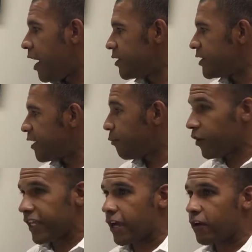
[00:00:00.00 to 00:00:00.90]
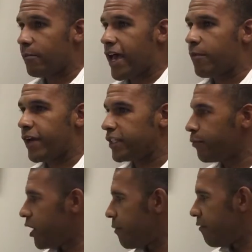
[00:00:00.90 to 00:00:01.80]
Instead of pulling out a map, I just
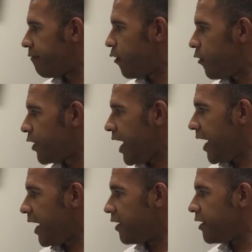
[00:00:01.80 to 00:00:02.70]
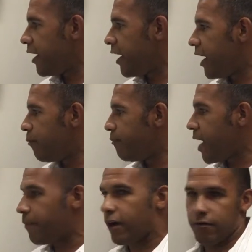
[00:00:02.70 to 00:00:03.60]
pull out my phone and
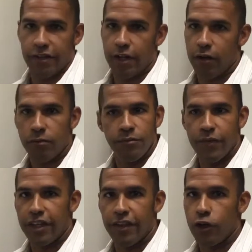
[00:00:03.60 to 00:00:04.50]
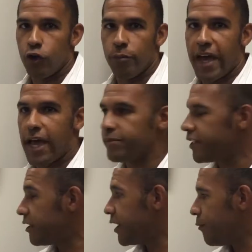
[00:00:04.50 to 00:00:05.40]
map out, the Google Maps, and
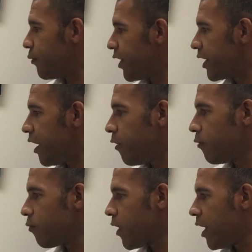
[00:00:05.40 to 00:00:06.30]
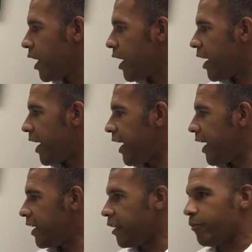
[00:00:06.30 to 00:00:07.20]
it'll tell me where to go.
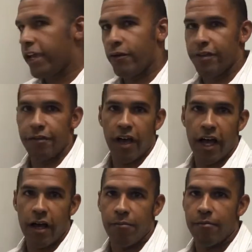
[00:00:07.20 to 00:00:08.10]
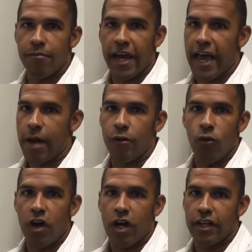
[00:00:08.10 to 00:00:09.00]
And I'll pay with my Apple
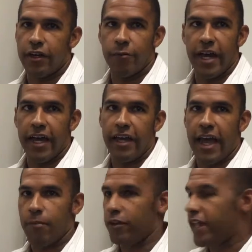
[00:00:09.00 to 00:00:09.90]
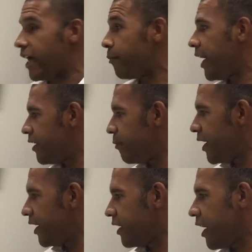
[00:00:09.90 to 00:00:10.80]
Wallet or my Apple iPay,
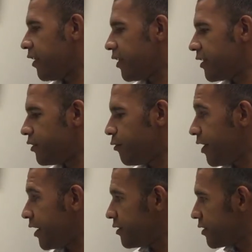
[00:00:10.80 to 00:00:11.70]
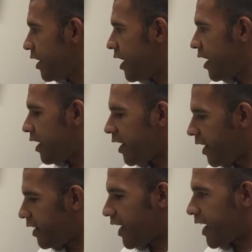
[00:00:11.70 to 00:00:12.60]
depending on how you like to do things.
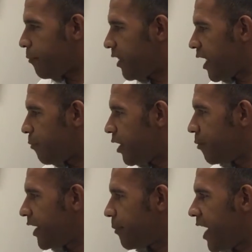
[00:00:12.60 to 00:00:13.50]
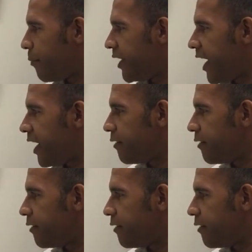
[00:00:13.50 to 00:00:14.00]
and I got my light bulb, and I'm a happy